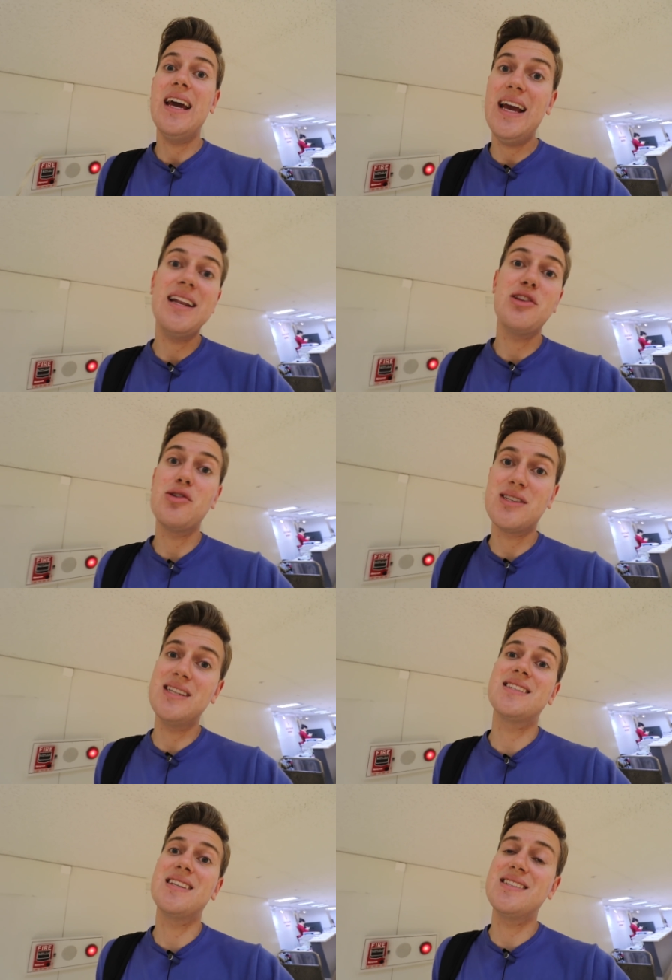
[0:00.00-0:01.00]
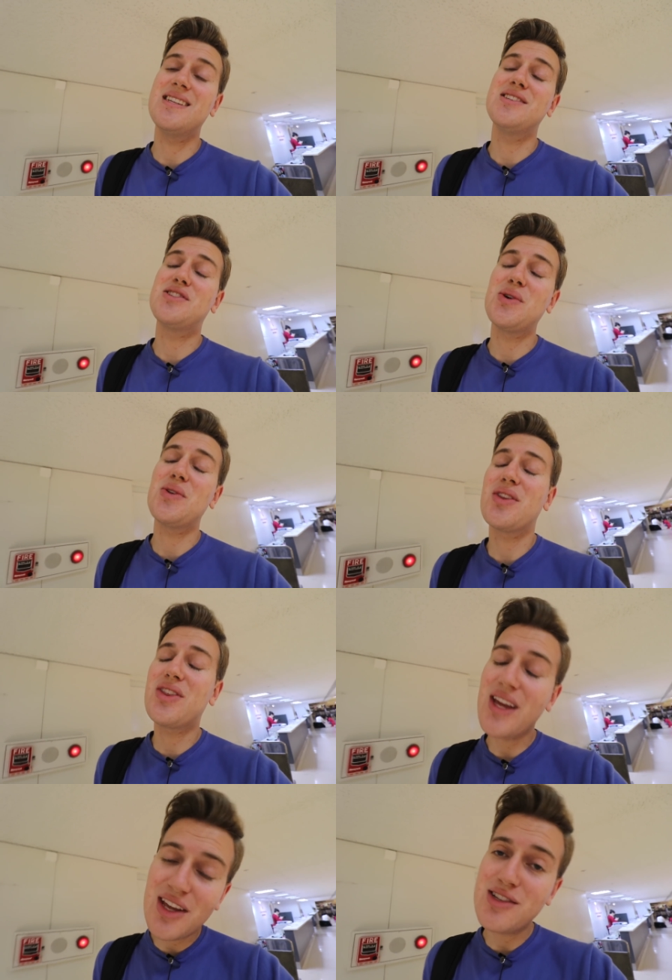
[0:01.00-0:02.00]
in those instances. So
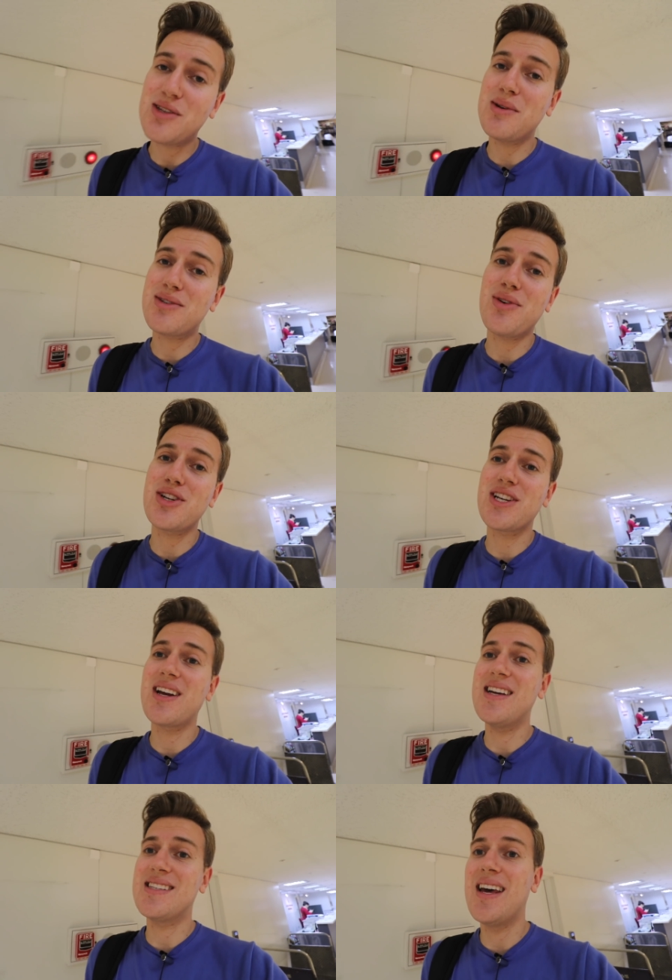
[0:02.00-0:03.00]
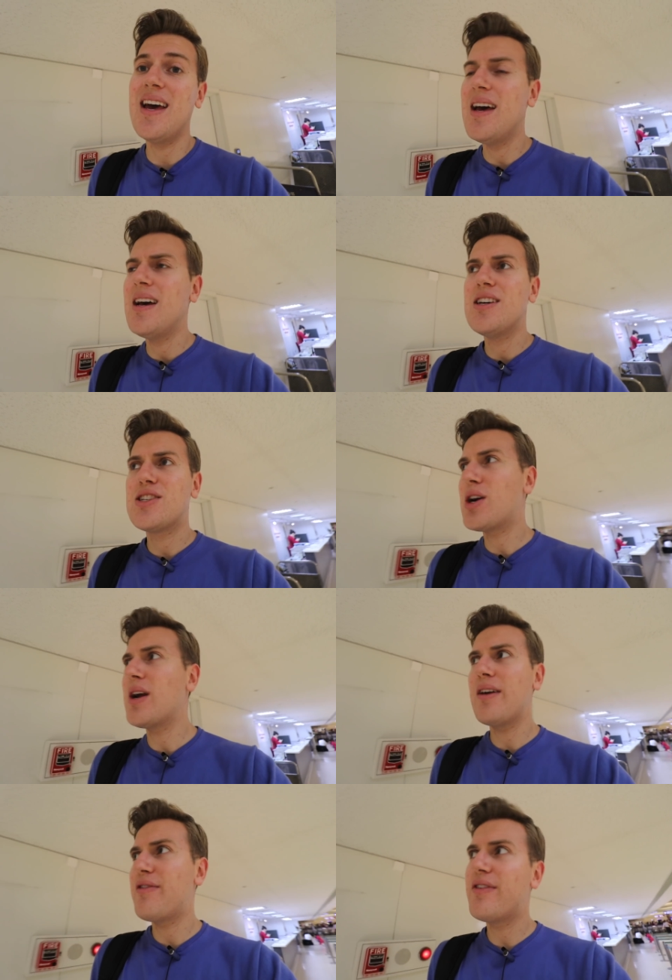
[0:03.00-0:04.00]
thank you so much for watching, guys.
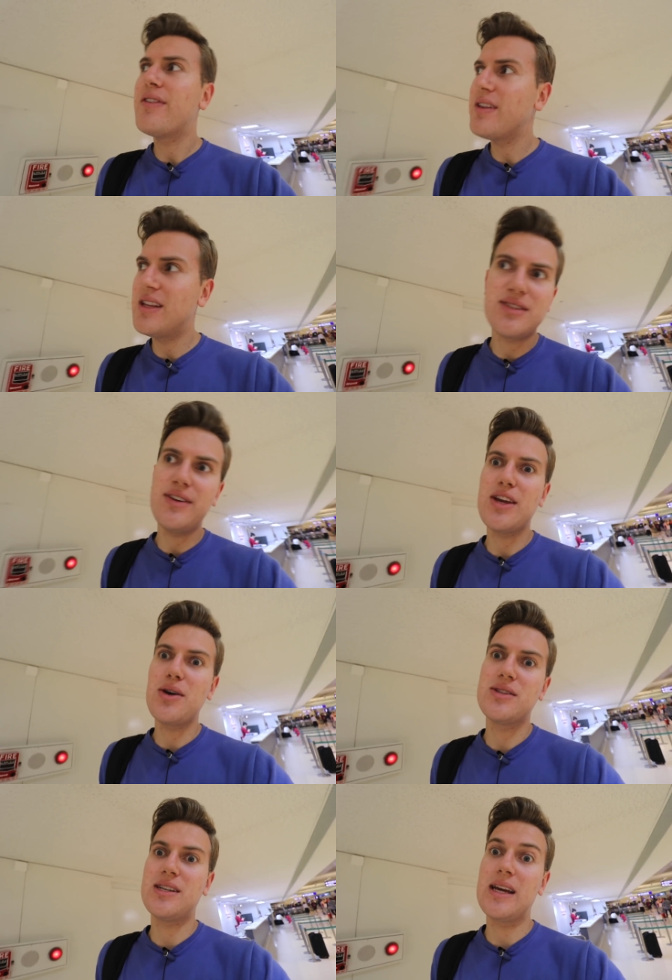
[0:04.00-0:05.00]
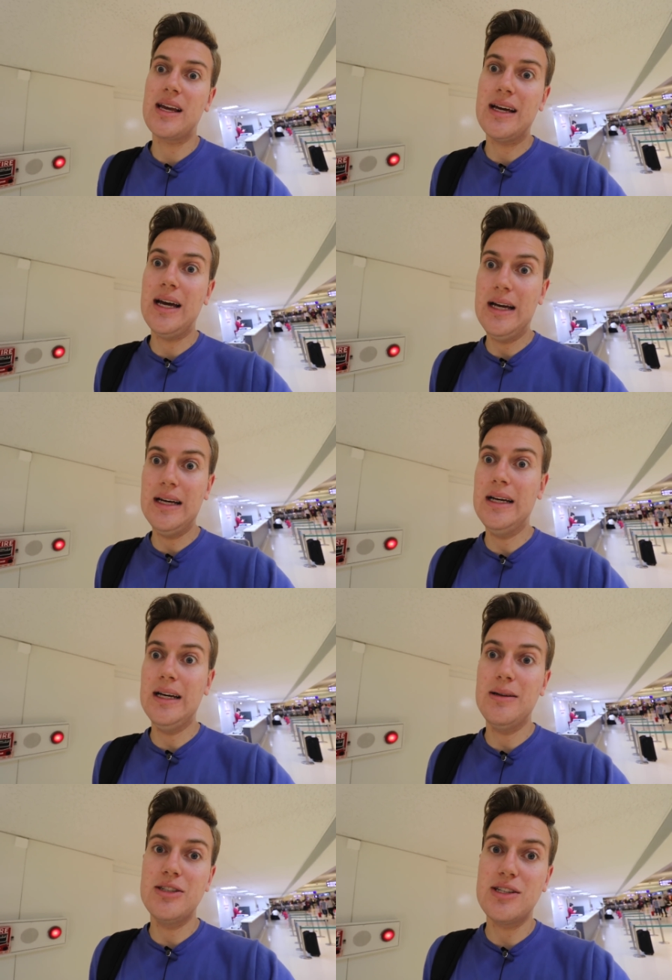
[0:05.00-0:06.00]
Sorry if this video is like
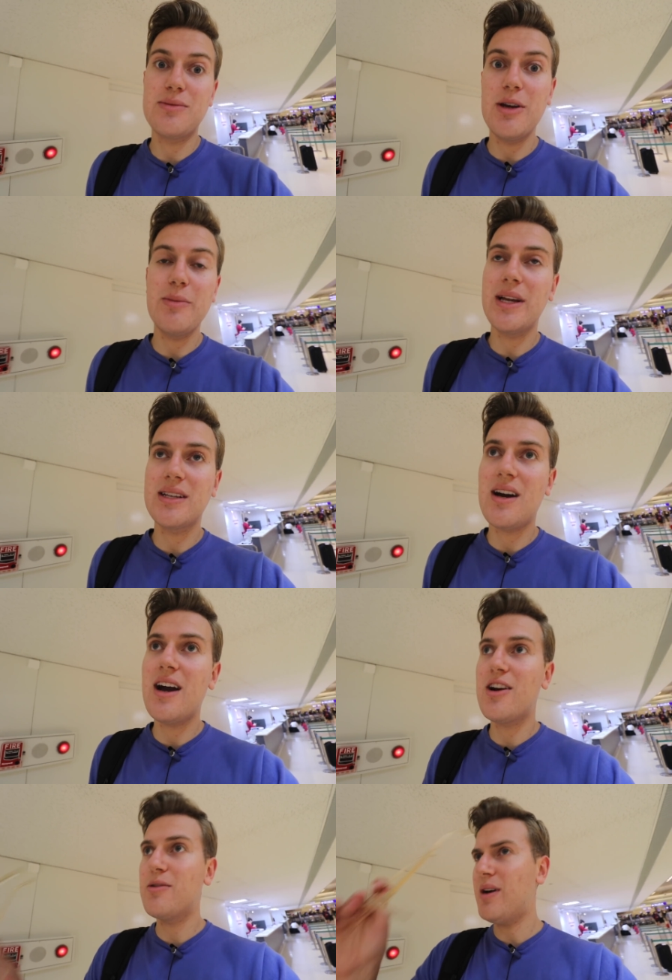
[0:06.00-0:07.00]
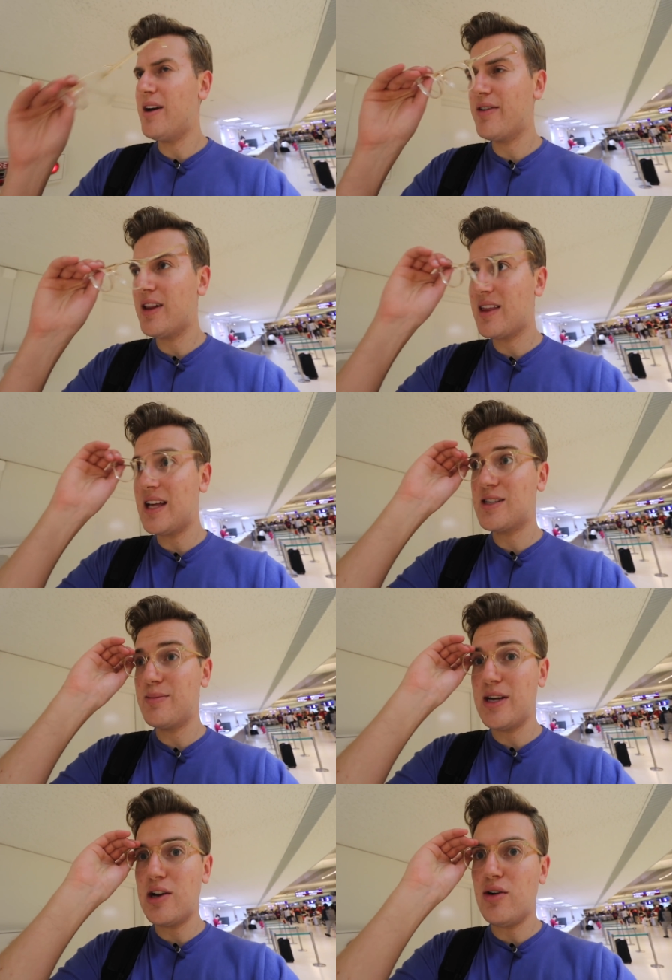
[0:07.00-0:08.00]
uh, just me being tired. I feel like that's
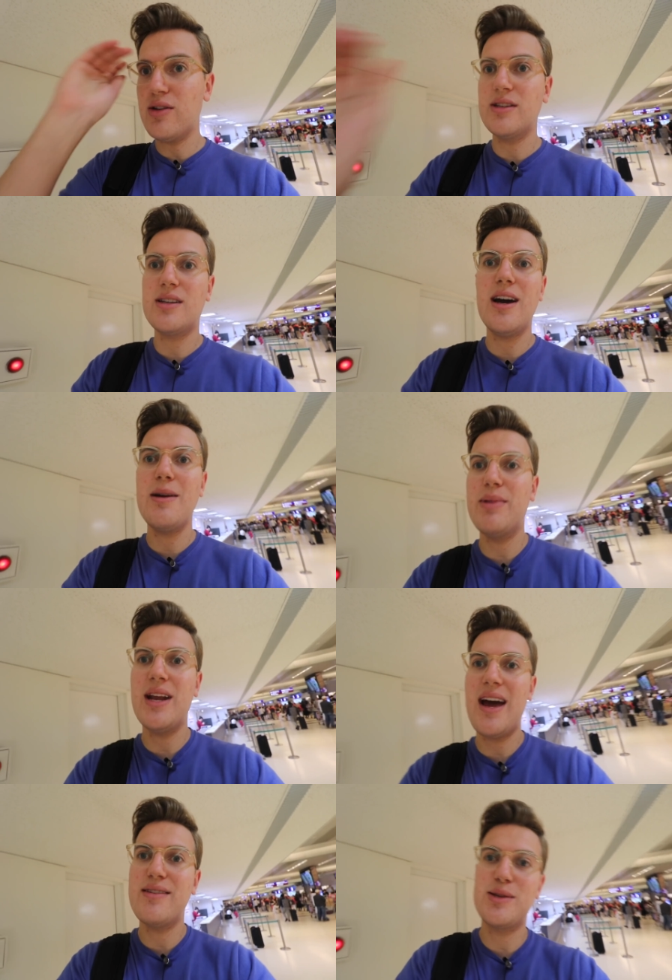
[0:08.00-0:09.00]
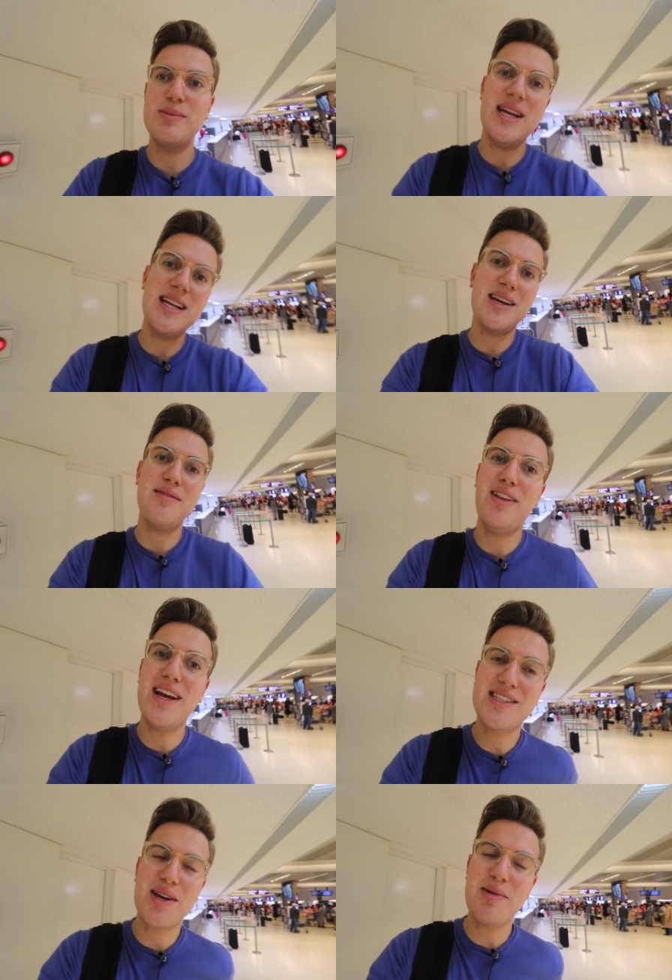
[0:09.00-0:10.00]
me all the time, but I have some daytime
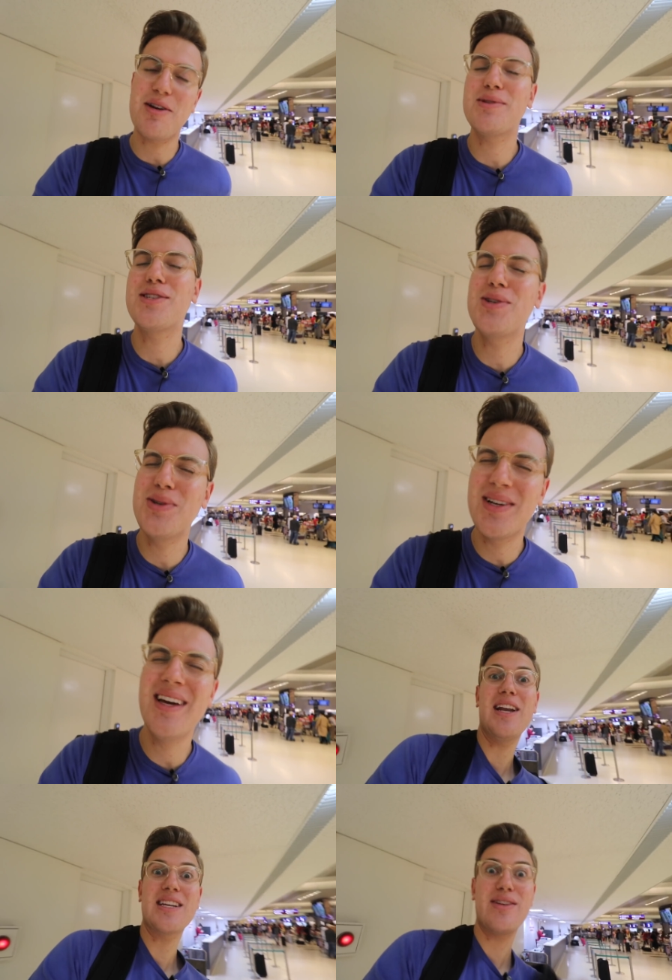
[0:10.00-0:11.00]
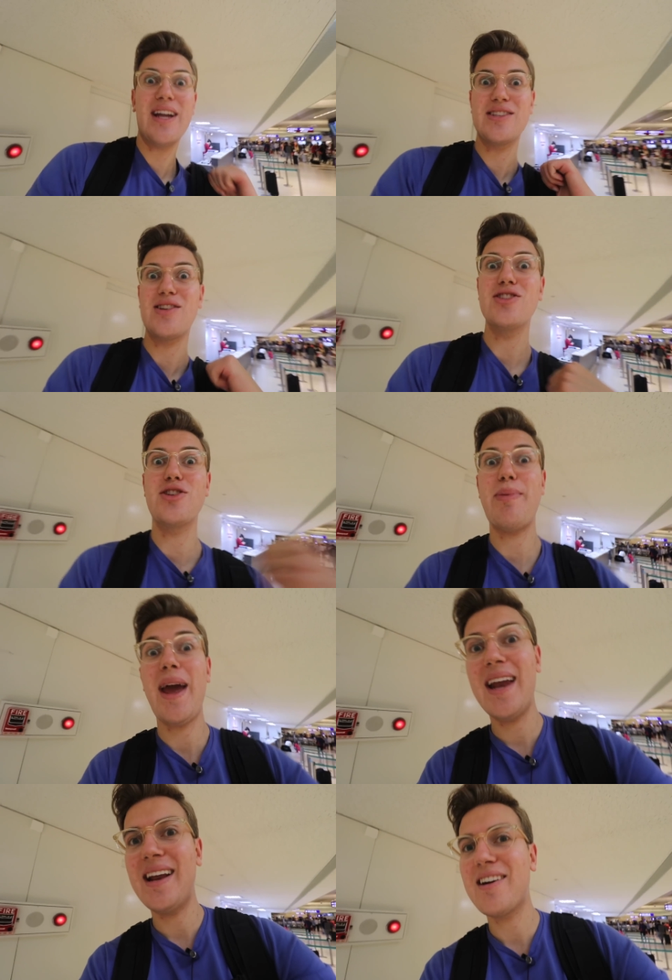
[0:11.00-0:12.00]
flights coming up soon. Next flight is on
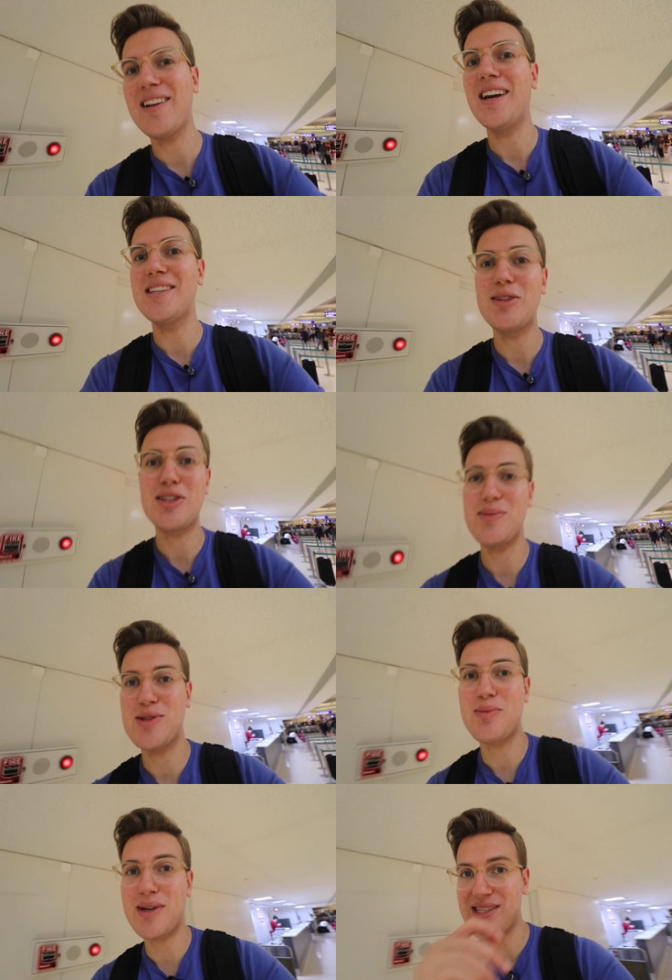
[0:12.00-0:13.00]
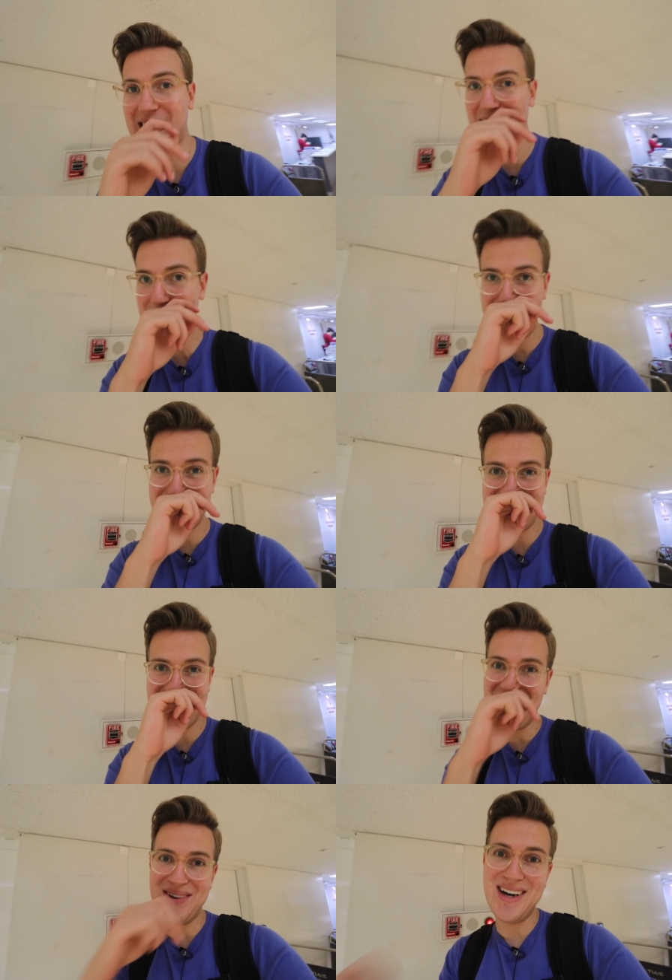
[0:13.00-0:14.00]
Japan Airlines, which I'm super excited about.
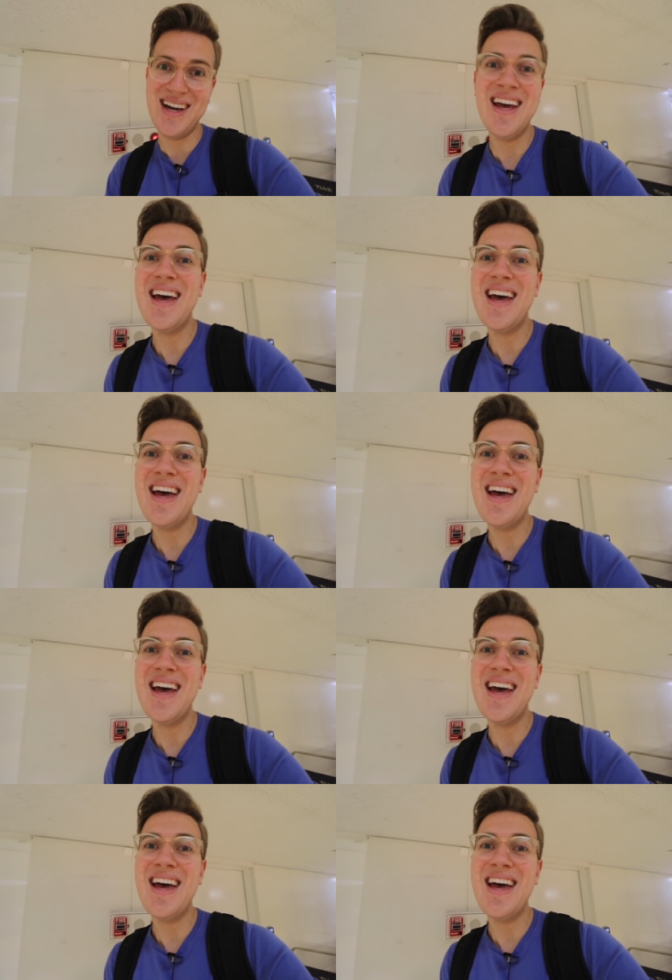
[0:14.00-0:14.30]
So uh,